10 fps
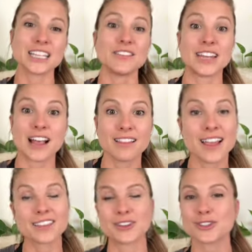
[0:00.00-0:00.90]
I live in
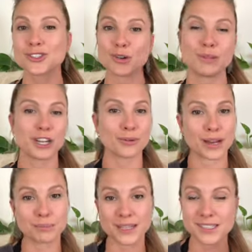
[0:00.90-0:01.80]
LA and there are so many
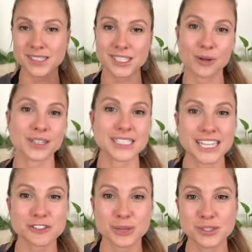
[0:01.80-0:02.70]
great places to go on
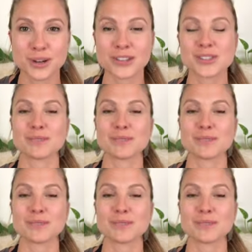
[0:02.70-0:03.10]
day trips around.